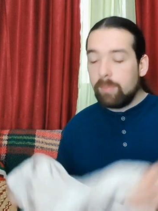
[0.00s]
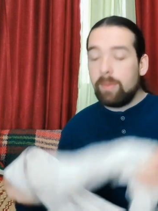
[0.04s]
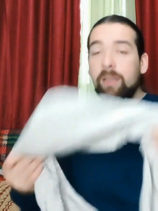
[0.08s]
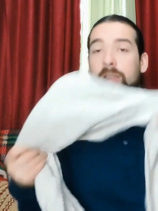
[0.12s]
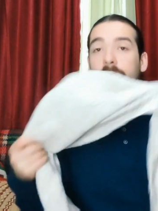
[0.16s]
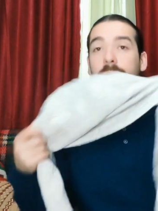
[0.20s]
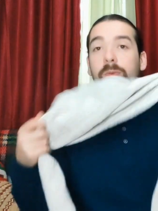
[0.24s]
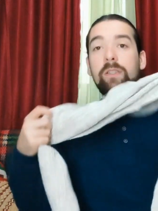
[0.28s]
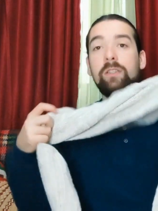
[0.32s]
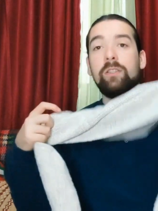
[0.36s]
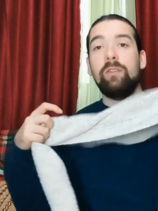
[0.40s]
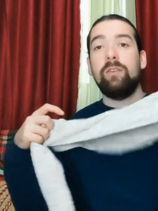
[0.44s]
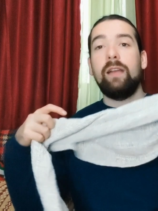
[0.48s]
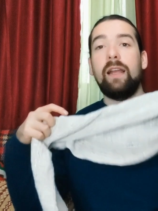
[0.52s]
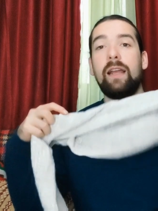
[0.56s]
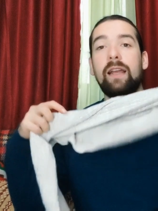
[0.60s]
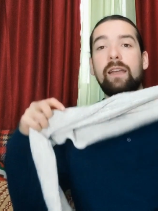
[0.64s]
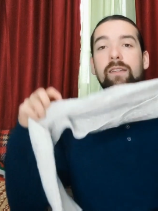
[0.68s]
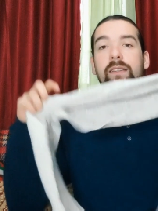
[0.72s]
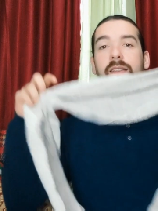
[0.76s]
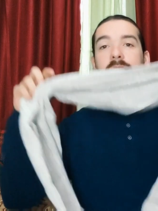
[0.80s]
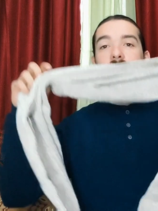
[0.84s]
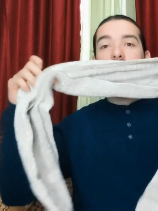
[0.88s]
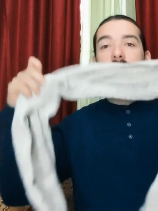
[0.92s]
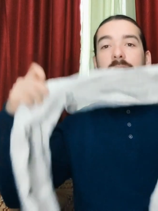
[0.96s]
Oh, by the way, do you
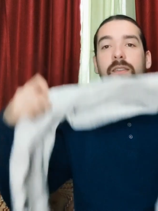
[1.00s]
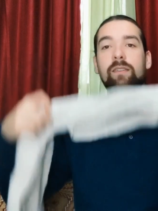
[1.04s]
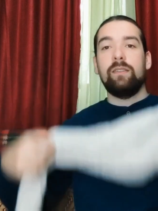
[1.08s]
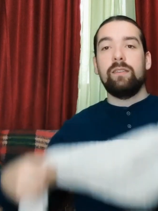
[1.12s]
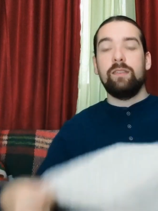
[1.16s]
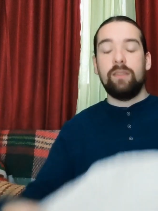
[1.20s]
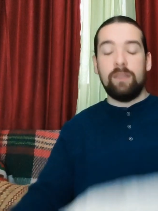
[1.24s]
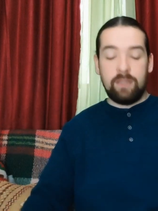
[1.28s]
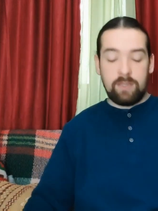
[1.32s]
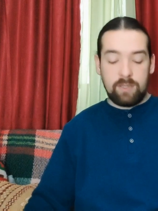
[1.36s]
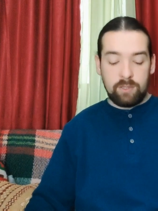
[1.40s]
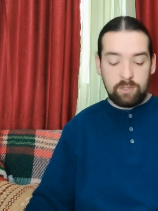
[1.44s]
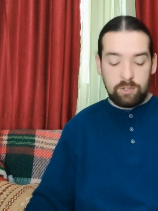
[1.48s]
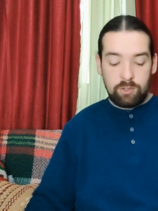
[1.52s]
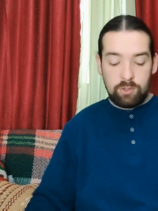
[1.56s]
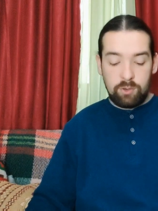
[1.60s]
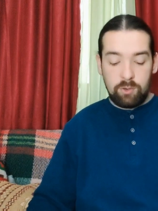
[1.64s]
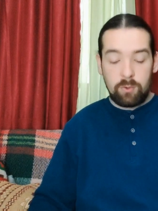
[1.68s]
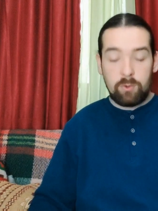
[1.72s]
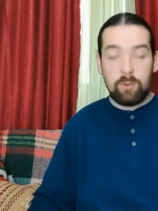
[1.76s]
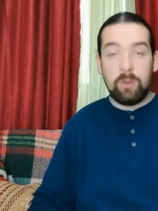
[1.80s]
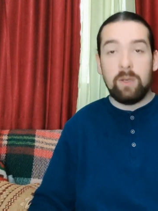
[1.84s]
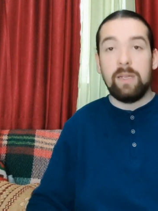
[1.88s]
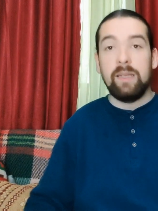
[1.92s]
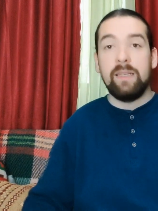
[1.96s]
like this
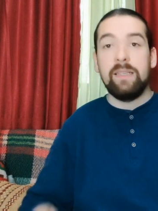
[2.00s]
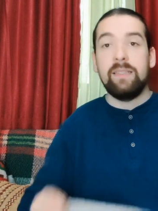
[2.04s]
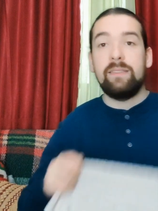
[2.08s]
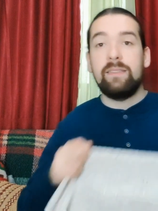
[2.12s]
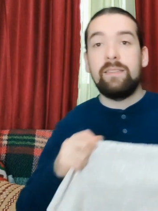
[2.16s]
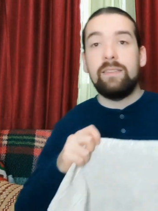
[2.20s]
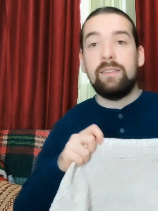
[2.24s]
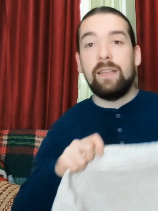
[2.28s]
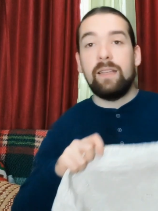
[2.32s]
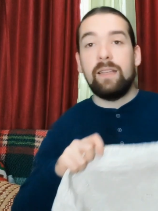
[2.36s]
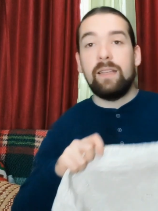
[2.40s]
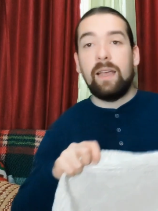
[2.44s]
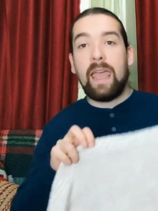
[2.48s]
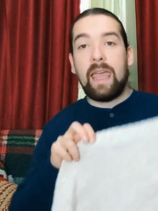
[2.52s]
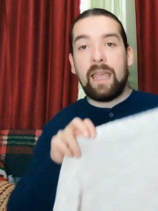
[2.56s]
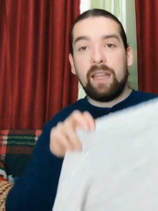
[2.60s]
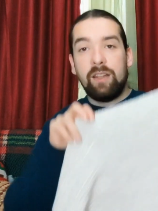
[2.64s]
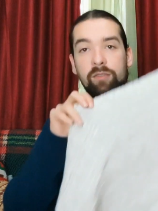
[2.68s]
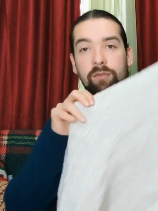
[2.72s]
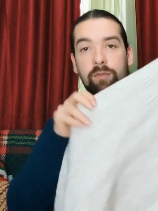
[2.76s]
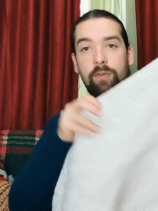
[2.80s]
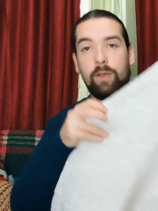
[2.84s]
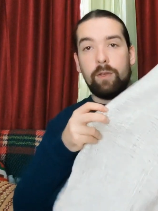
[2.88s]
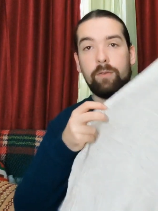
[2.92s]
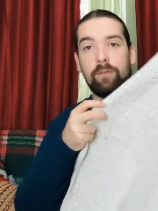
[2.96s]
shawl? It's
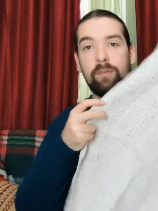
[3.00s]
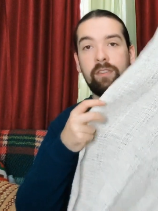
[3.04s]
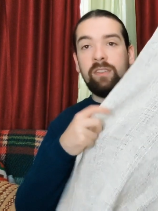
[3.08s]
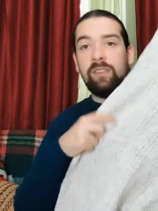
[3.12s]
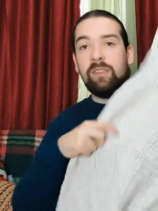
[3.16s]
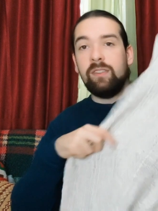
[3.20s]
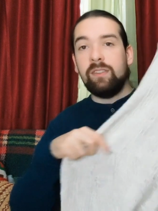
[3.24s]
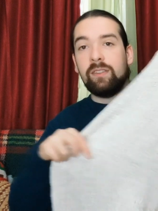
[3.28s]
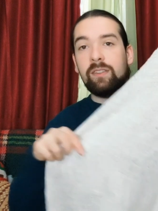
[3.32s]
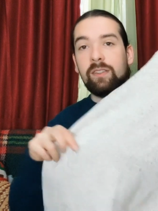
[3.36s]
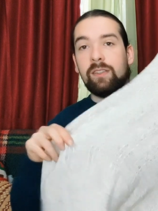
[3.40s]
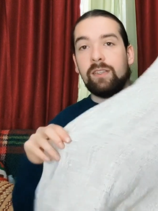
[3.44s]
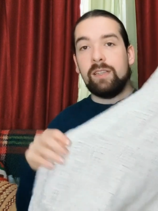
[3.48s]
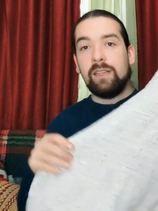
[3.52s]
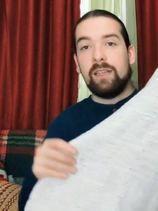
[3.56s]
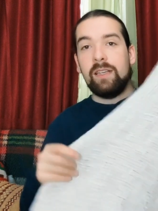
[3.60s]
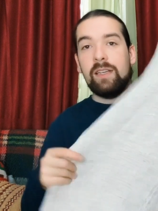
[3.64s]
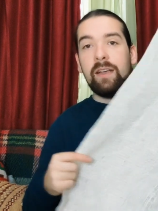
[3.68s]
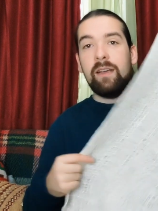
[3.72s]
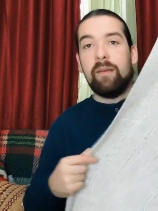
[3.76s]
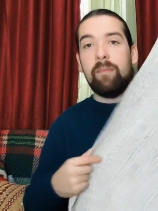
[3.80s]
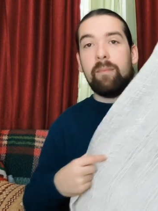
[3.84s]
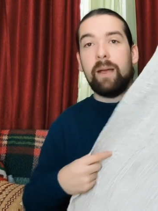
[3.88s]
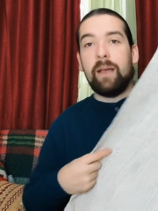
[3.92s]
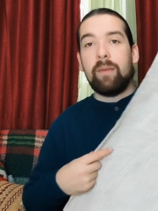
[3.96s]
hand woven
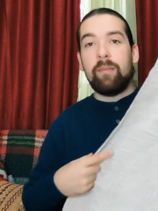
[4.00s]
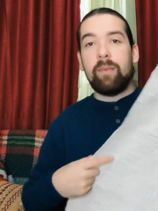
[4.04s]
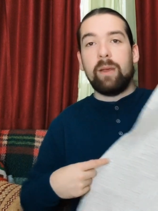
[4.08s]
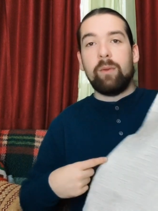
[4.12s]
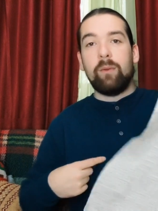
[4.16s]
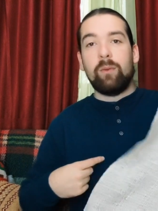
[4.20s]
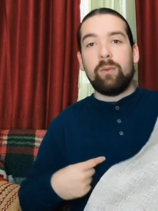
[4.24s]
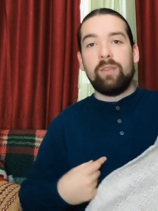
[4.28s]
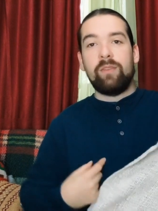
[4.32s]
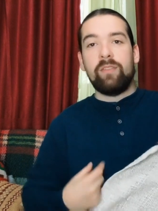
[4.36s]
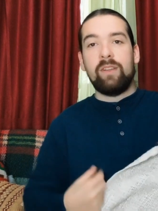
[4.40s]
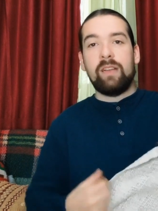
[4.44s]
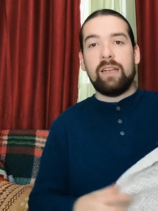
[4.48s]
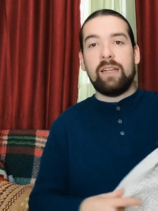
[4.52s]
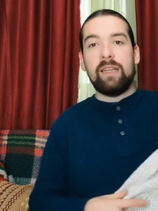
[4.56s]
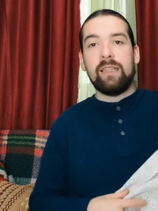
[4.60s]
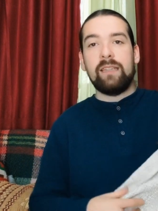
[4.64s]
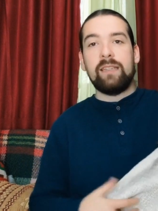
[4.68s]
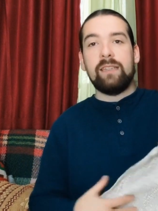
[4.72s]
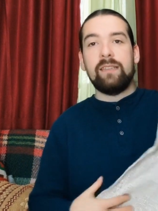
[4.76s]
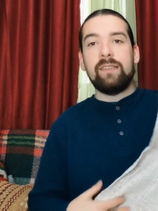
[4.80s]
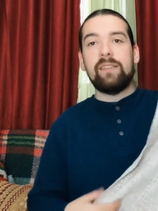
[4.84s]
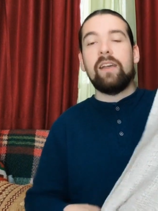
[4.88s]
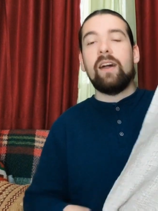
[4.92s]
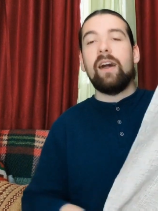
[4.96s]
by my weaver
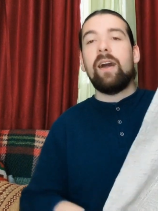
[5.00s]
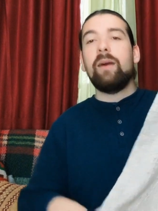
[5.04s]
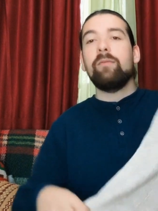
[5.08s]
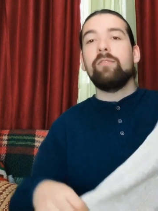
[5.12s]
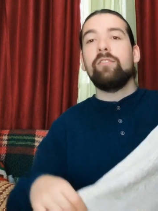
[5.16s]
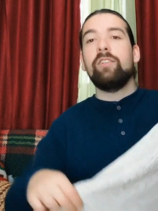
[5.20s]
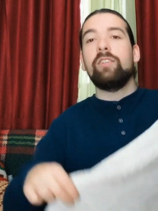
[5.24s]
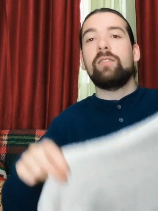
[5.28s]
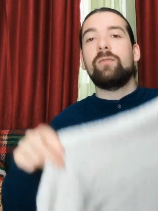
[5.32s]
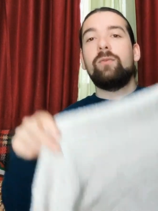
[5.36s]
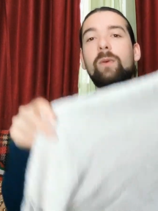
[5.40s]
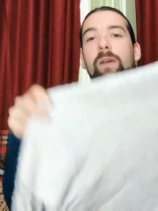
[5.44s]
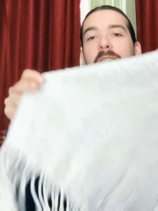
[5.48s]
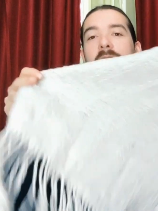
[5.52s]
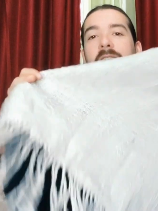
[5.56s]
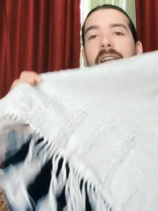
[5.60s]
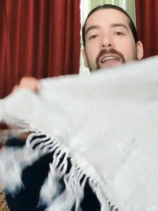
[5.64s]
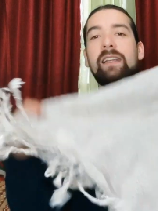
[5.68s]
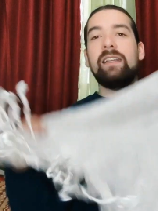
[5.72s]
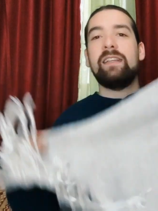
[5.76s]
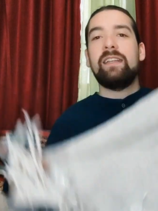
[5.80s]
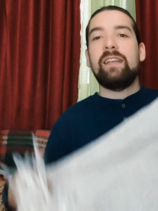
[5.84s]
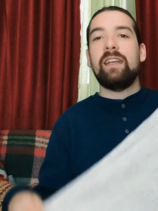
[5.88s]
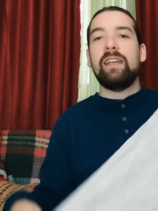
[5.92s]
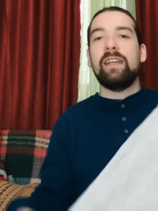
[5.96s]
lady, so I'm just
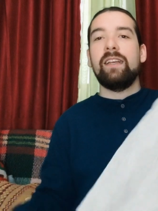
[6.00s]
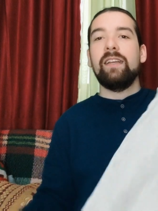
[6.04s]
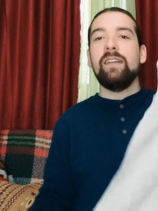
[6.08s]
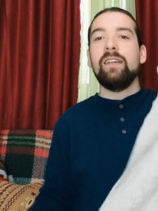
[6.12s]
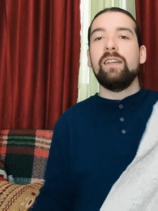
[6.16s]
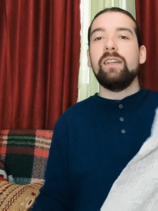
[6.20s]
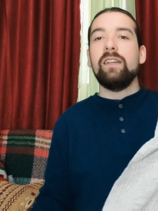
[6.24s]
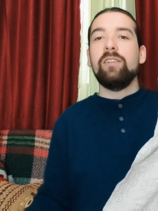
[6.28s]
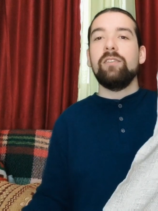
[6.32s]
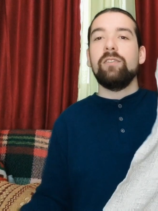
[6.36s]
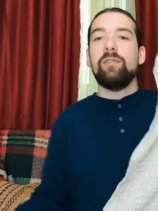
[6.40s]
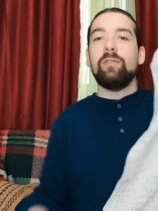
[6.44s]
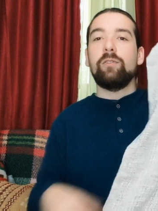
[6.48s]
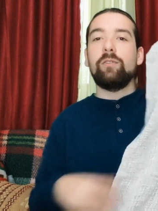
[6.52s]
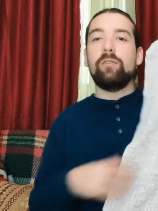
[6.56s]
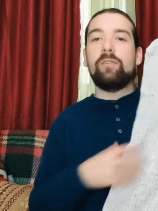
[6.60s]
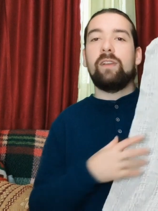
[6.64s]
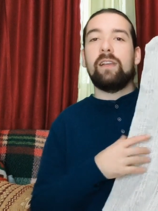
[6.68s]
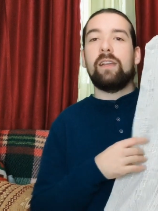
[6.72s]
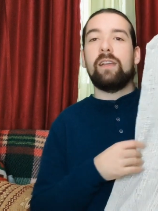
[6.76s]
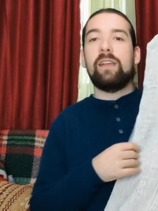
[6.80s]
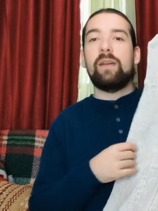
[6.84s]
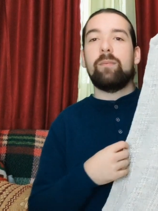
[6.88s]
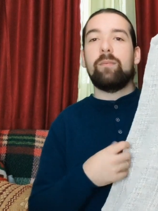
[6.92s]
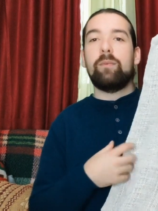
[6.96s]
wearing it here,
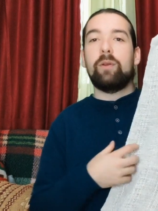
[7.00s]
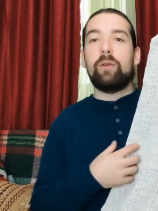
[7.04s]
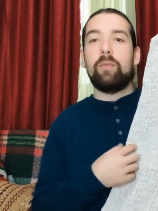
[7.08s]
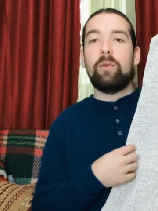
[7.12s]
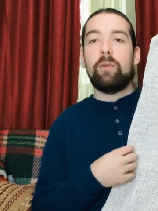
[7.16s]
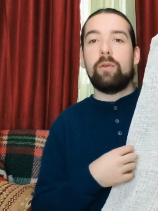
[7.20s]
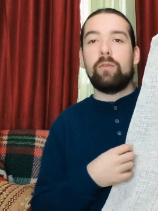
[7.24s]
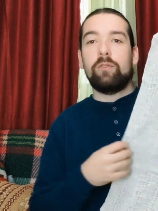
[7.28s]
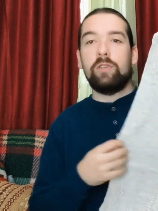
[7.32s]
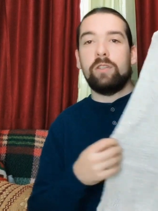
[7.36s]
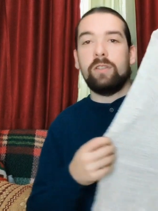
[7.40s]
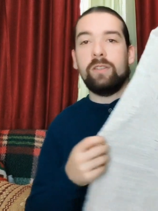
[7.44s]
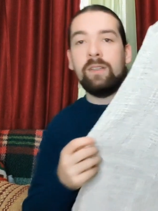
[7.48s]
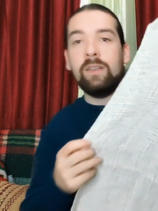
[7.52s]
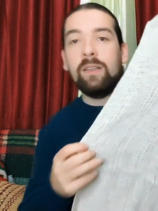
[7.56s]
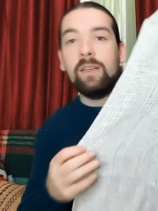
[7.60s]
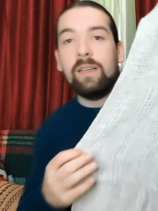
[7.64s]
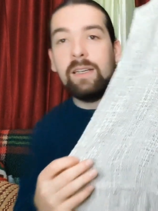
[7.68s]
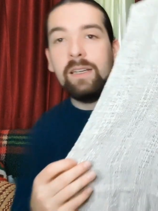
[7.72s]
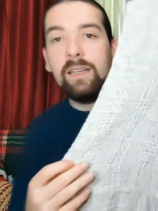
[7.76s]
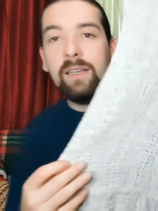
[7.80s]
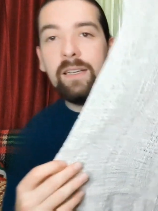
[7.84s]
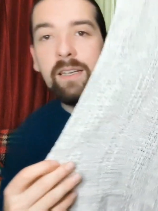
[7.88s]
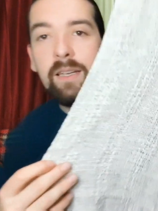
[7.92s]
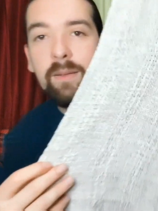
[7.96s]
sort of like a
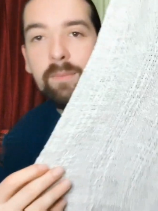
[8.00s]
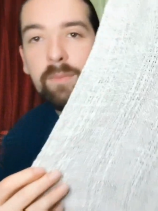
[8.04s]
promotion.